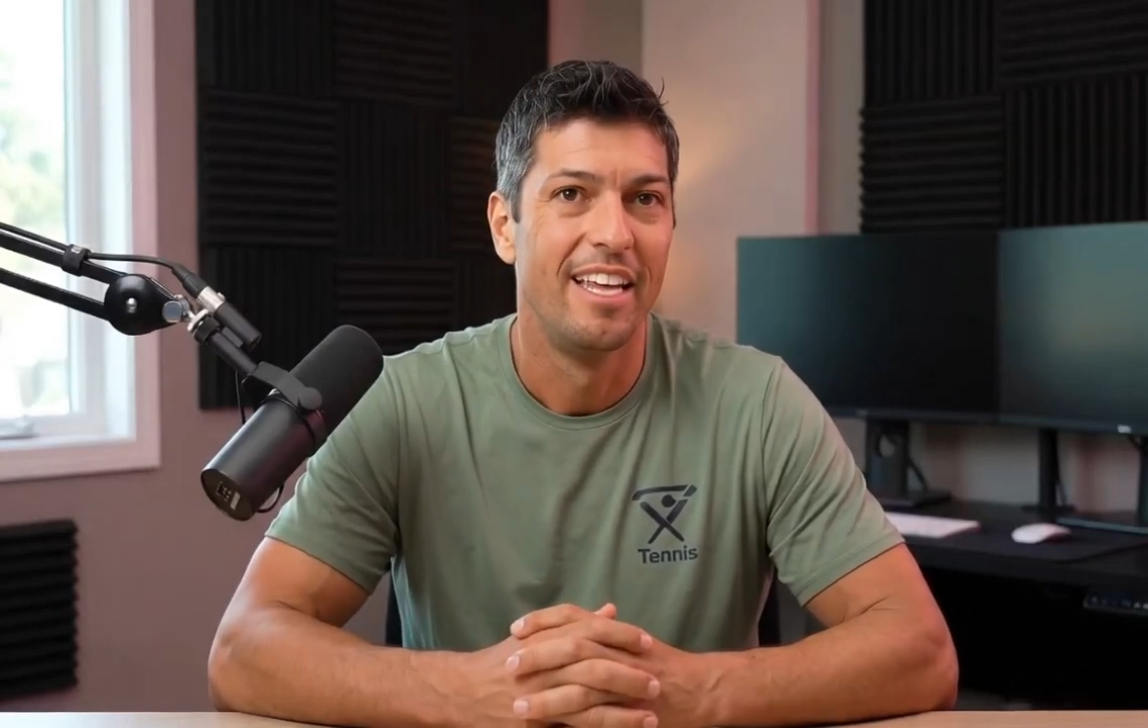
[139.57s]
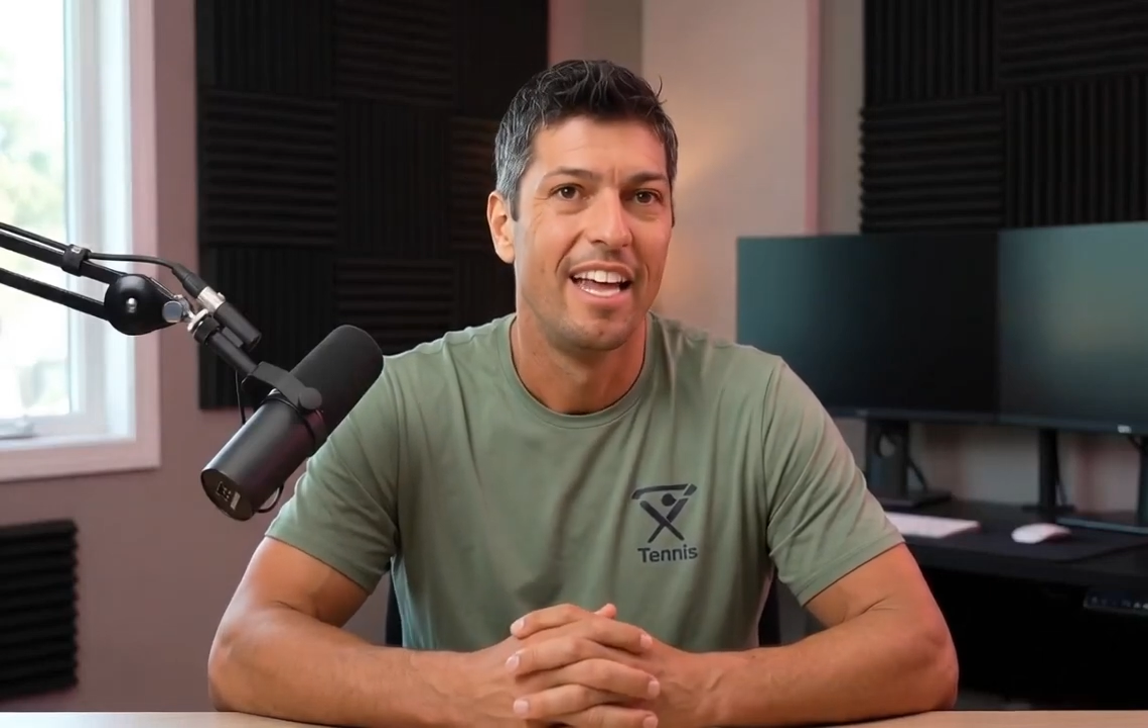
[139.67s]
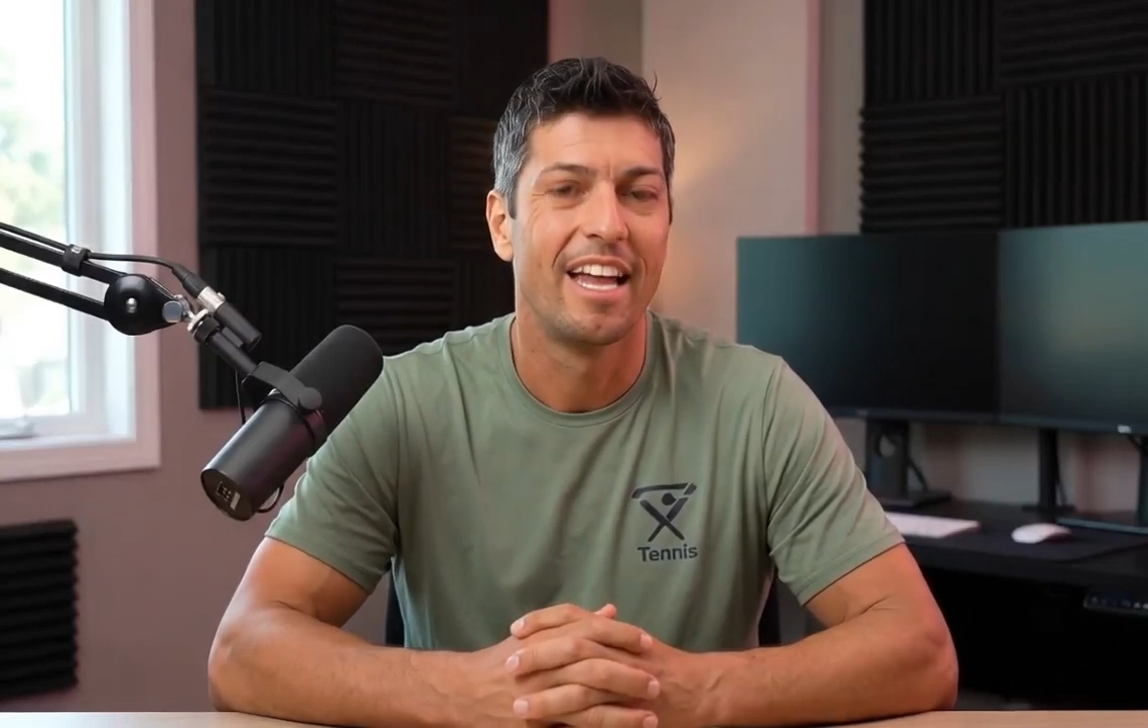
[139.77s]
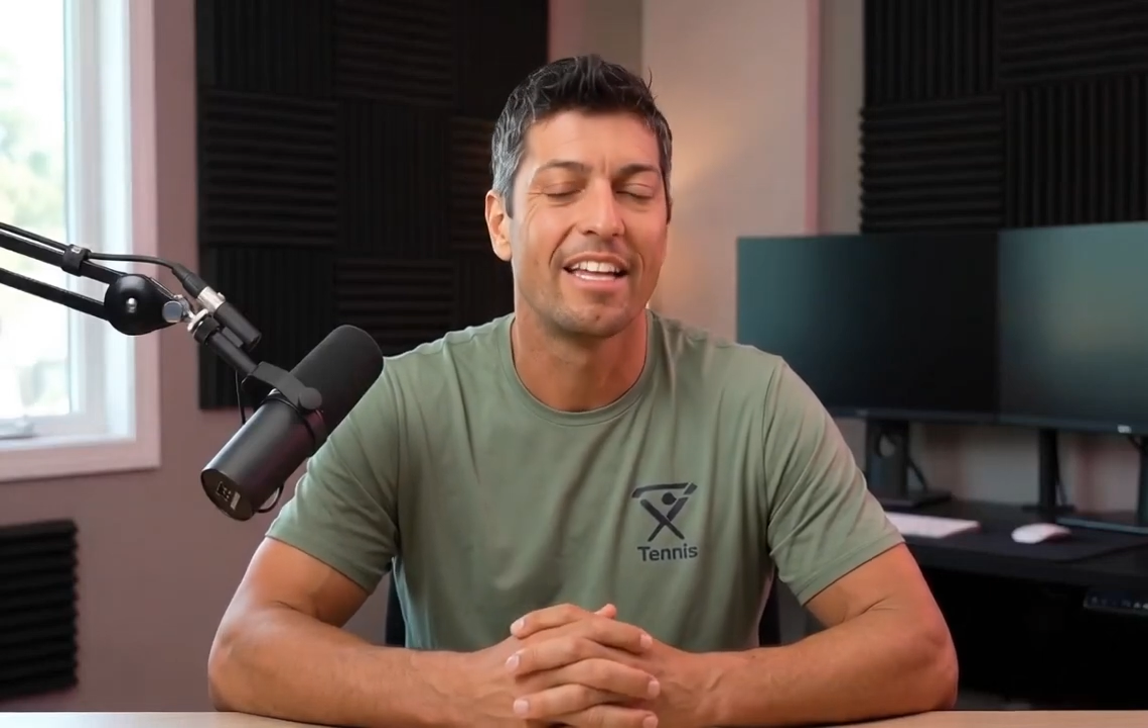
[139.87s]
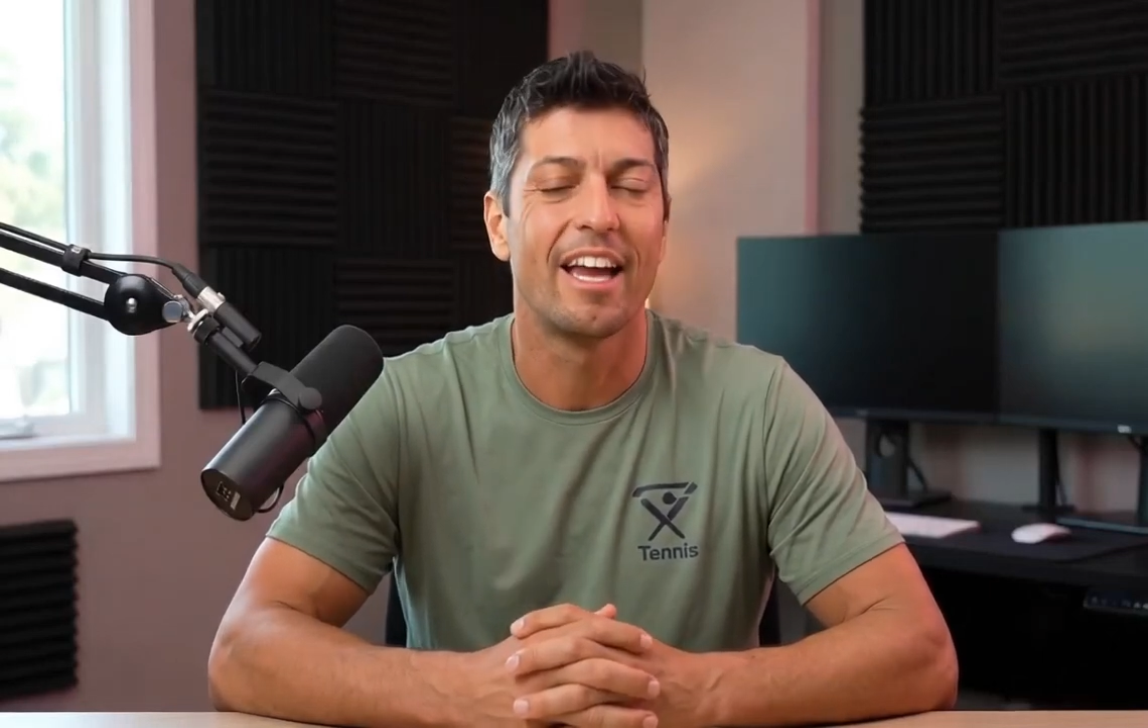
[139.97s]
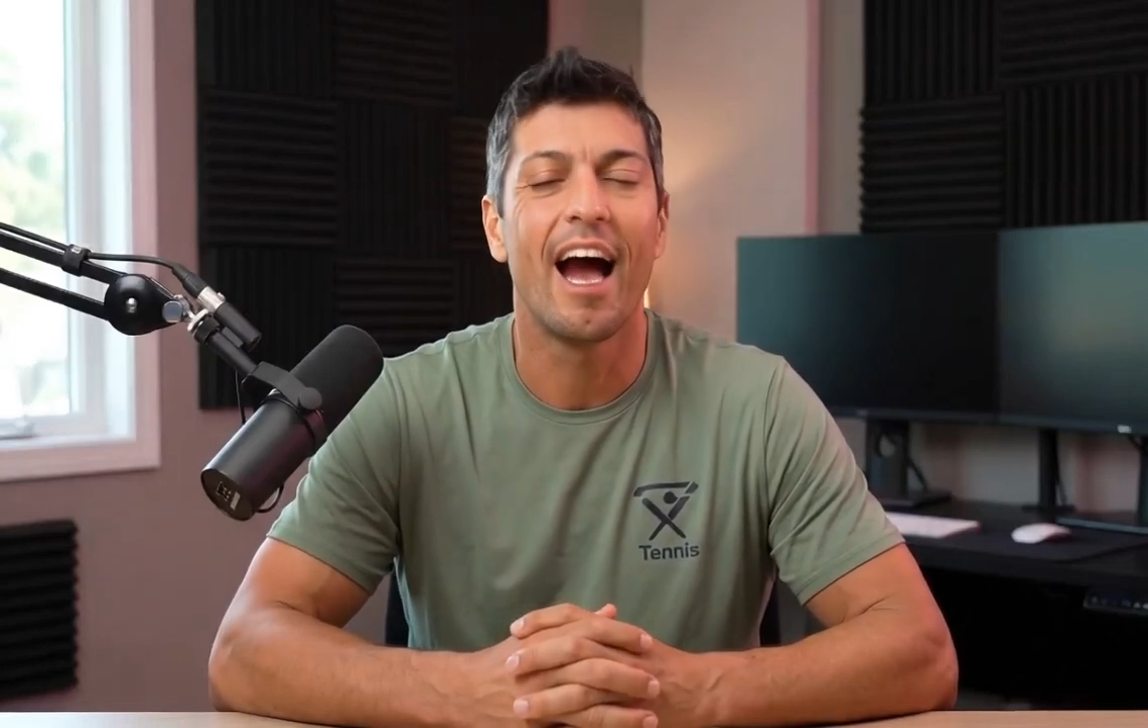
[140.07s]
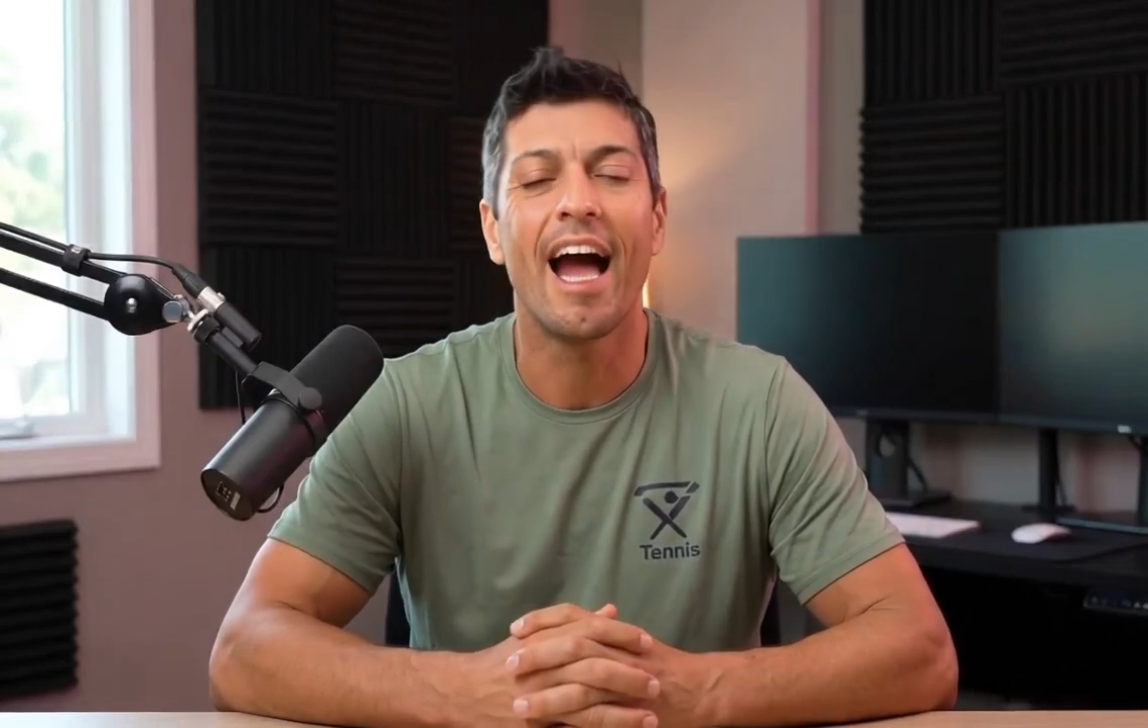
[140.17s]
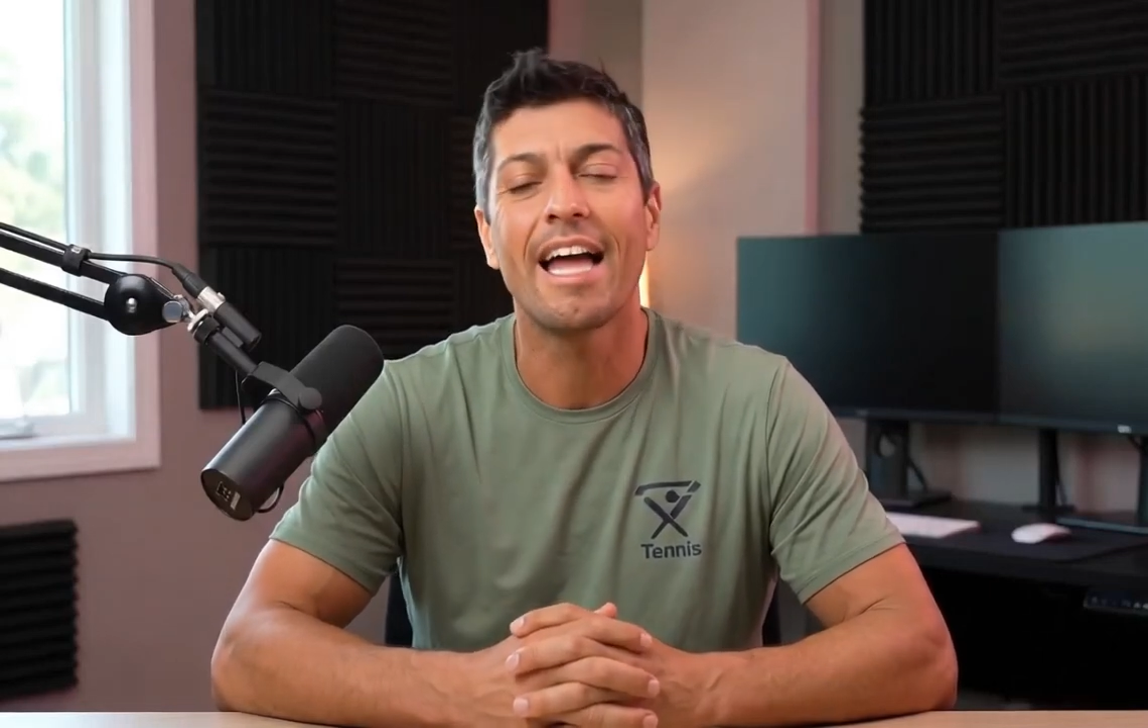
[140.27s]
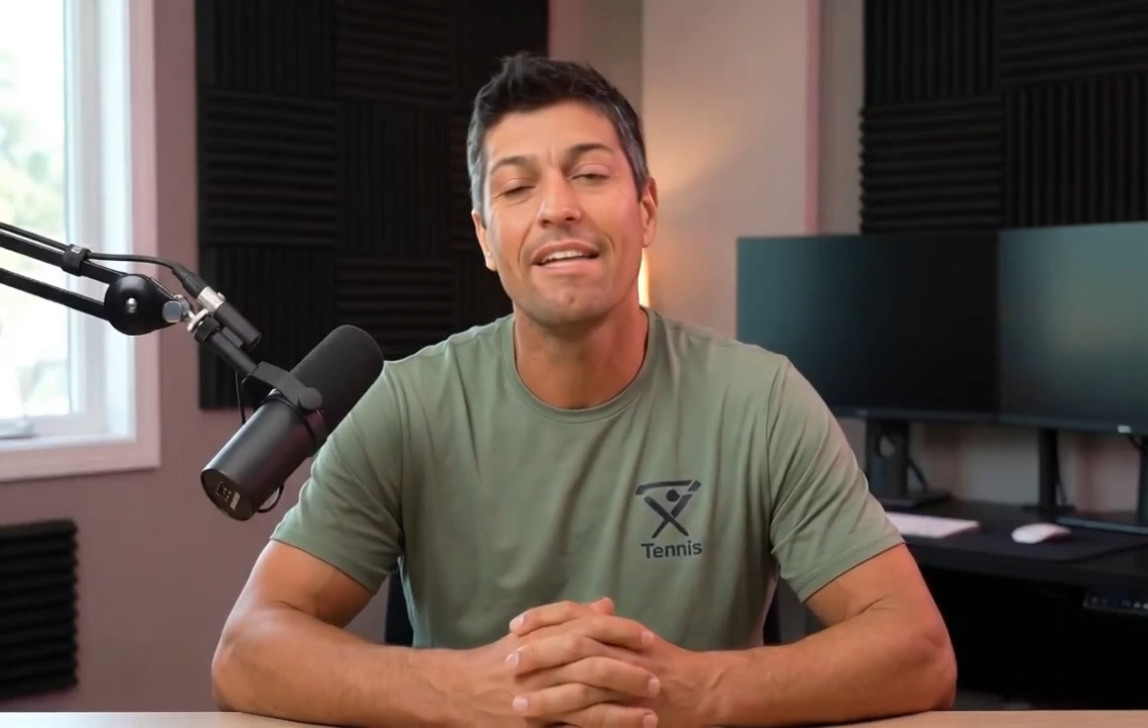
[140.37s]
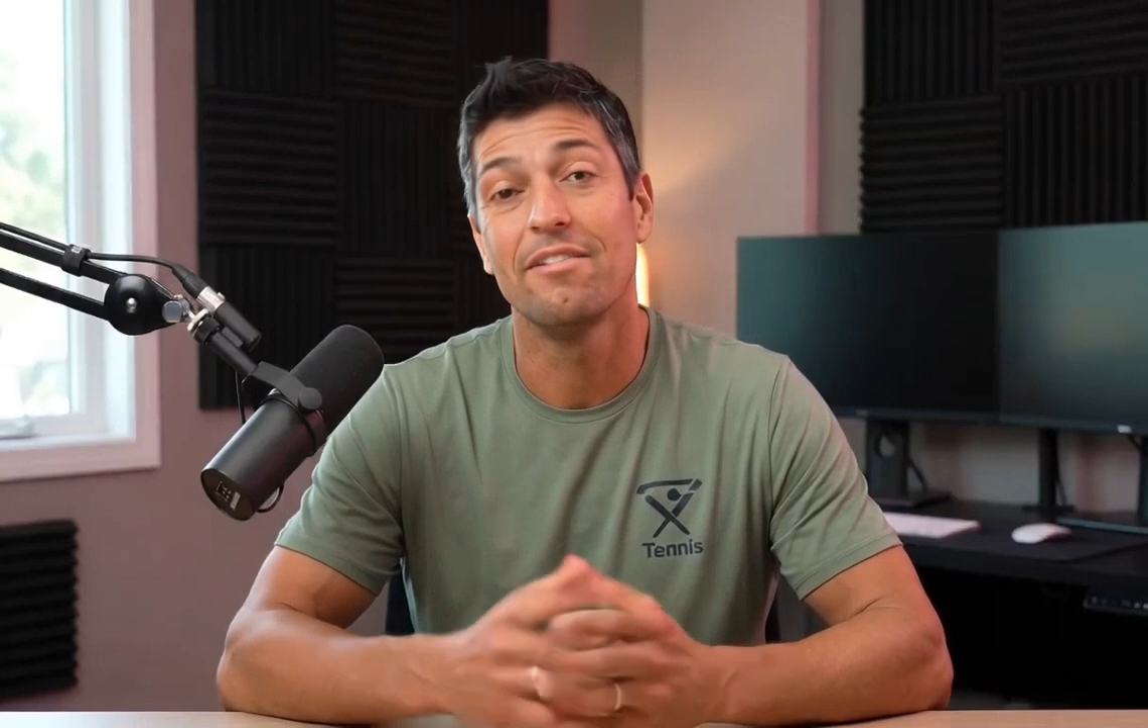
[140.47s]
and
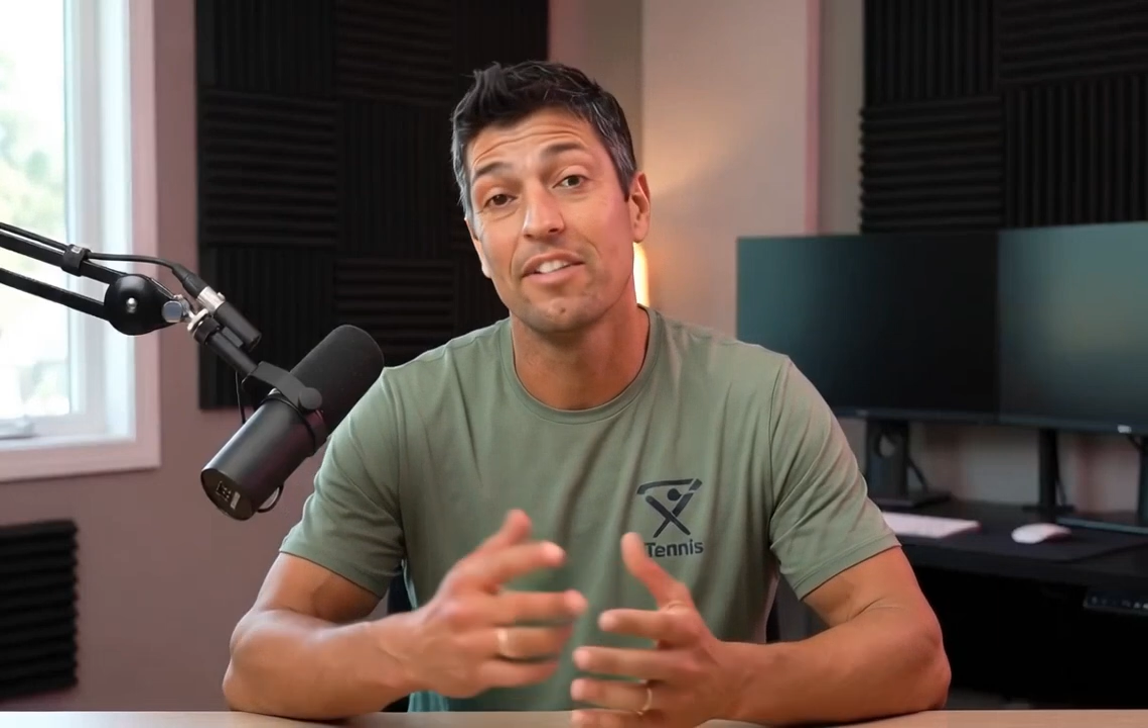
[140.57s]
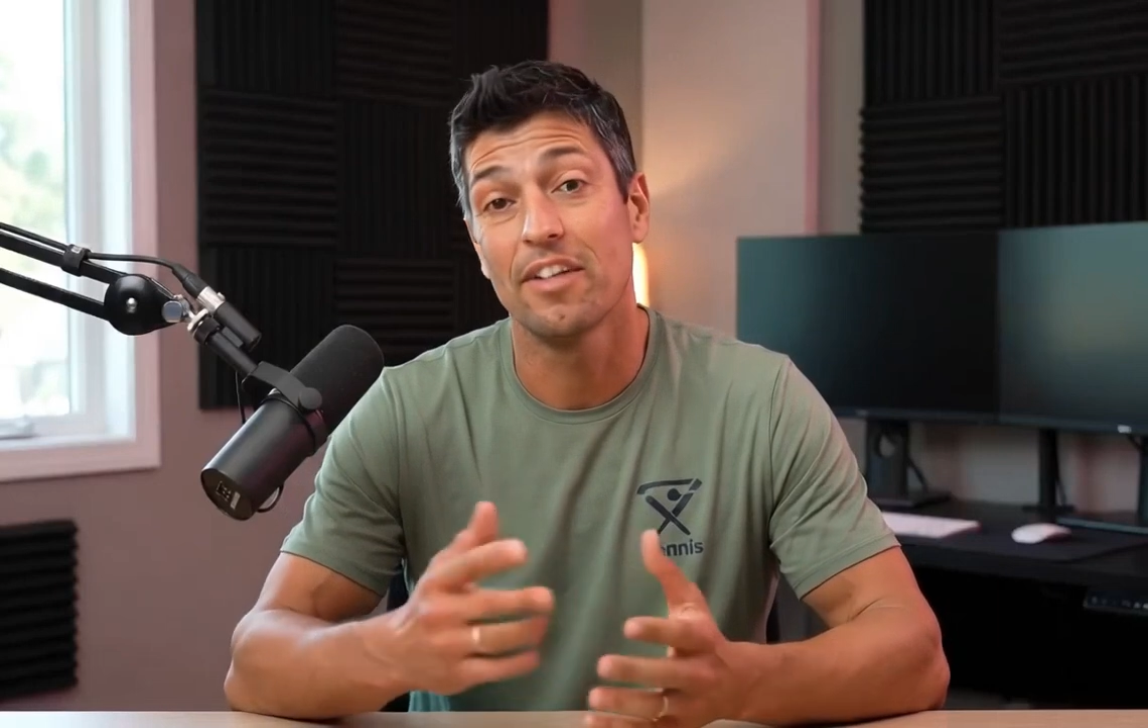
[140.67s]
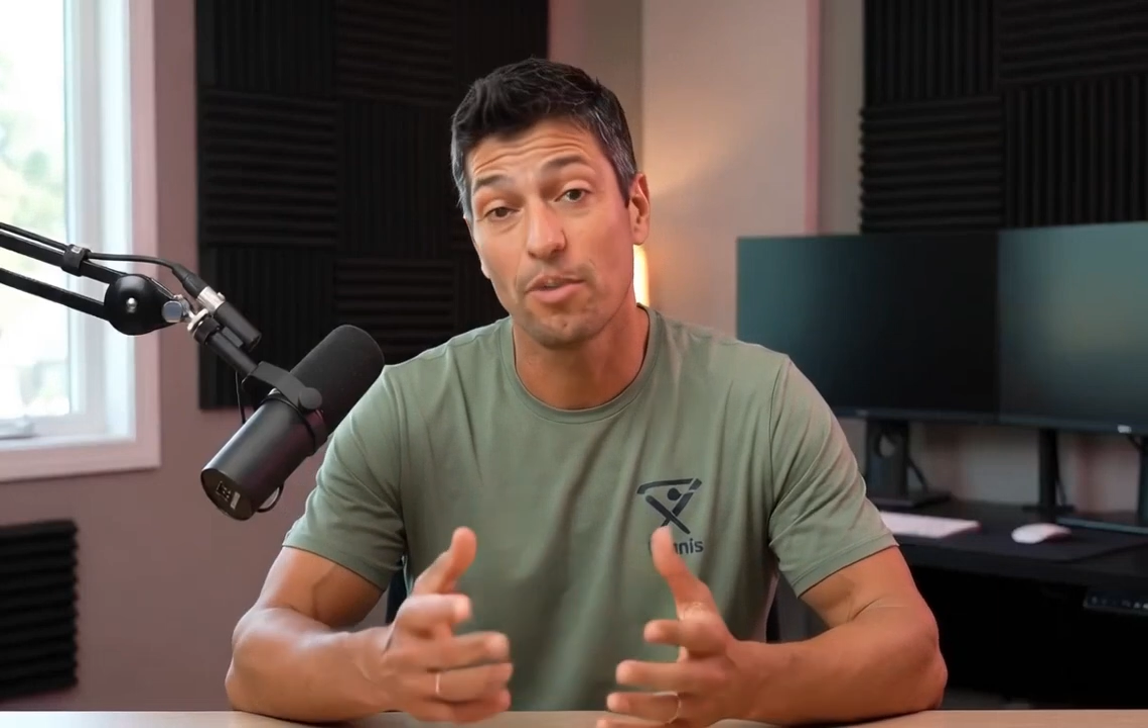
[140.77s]
kind of in the